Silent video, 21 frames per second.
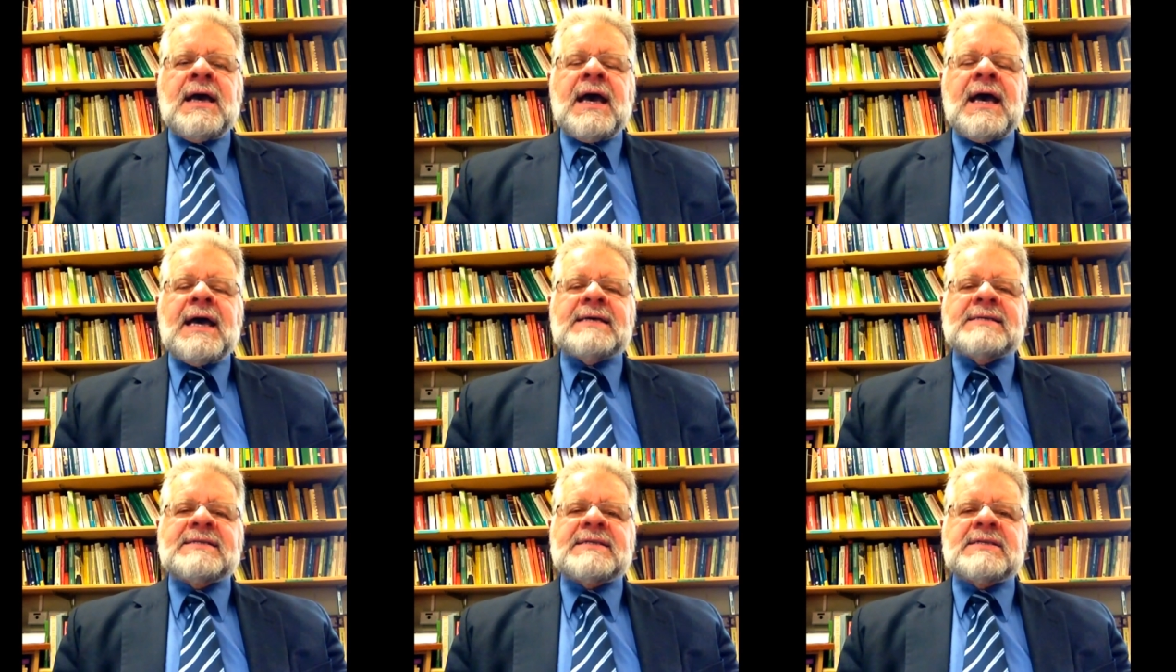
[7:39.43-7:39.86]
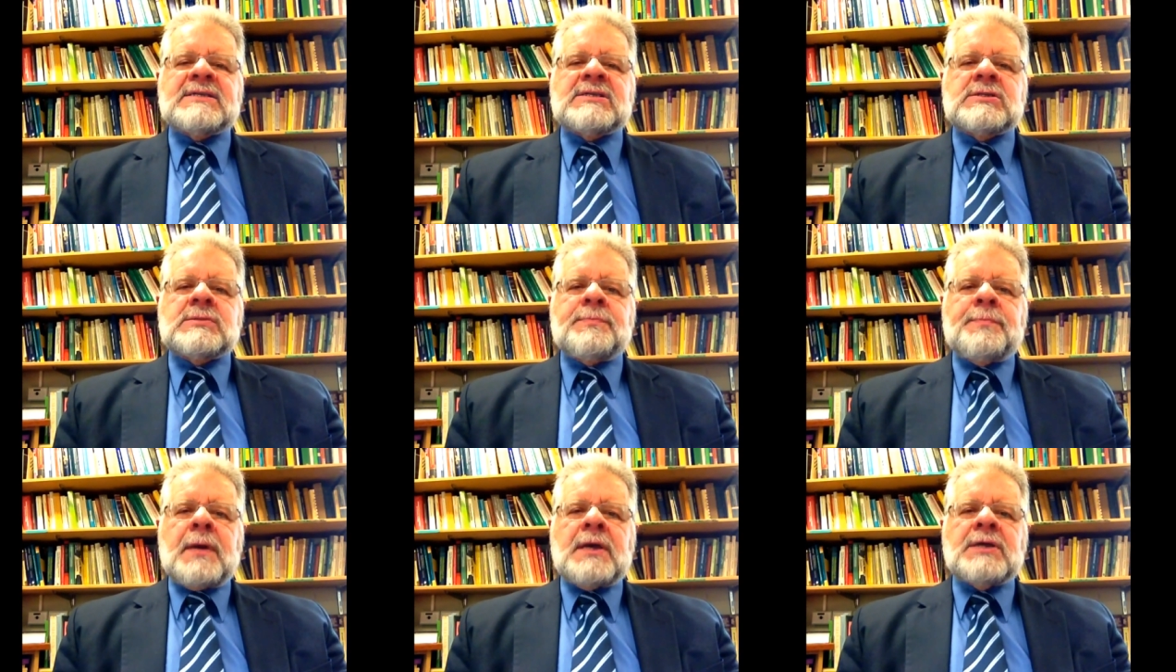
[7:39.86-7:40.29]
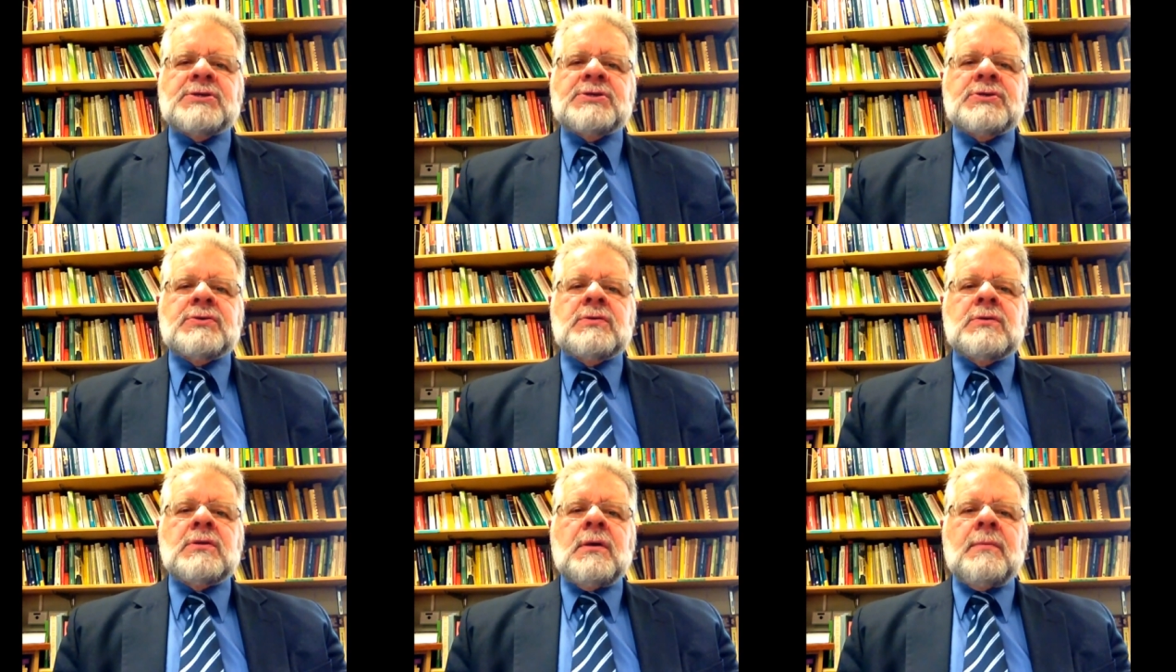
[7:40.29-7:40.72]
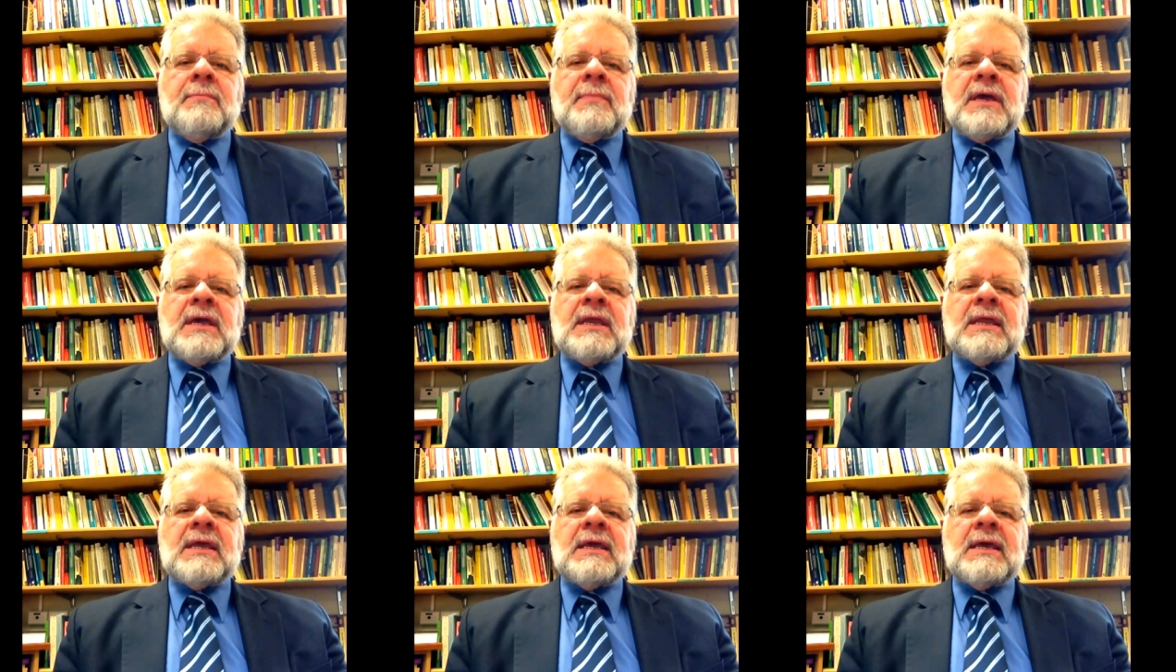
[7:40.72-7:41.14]
has a special
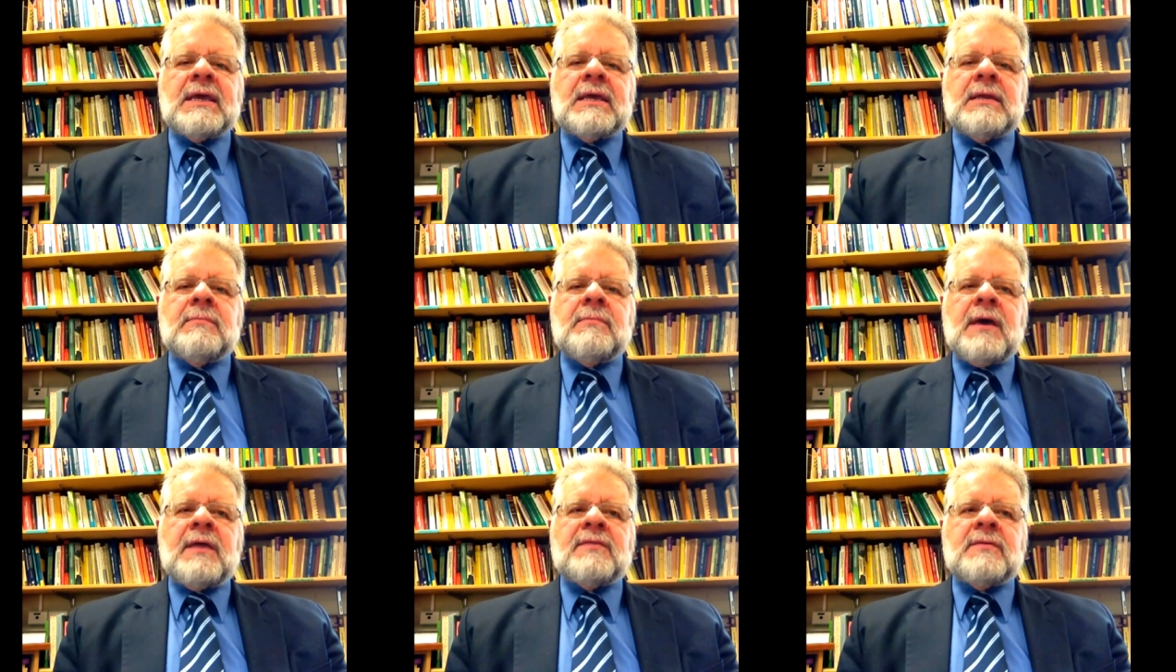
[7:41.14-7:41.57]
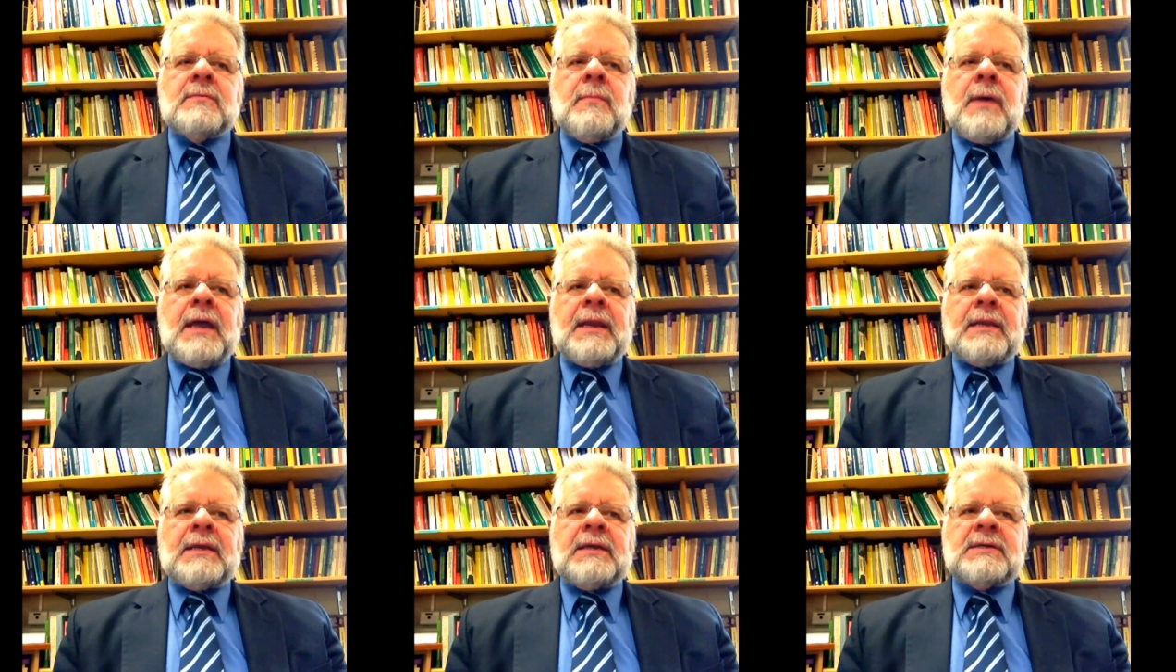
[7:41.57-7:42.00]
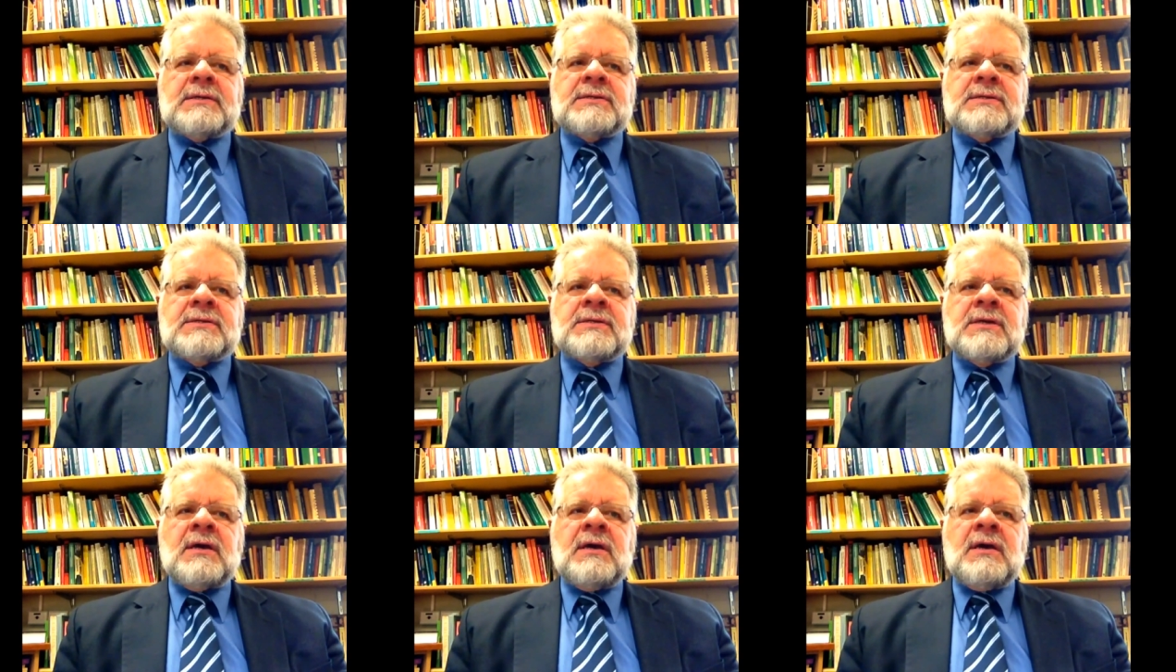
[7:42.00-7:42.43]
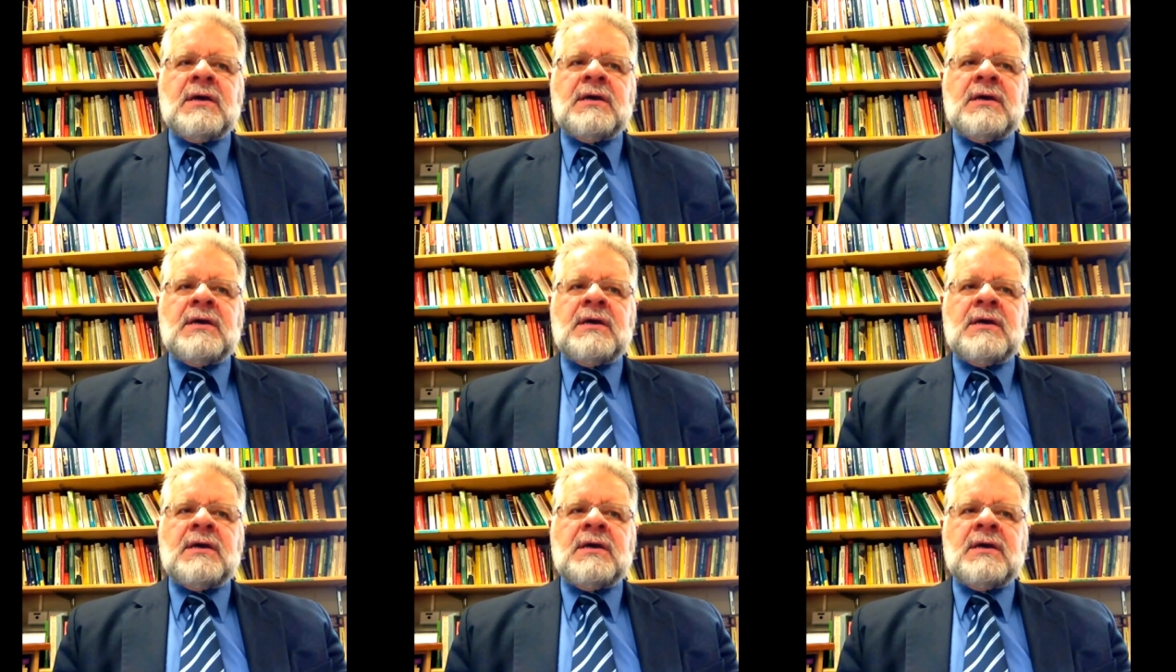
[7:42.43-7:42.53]
meaning in mathematics,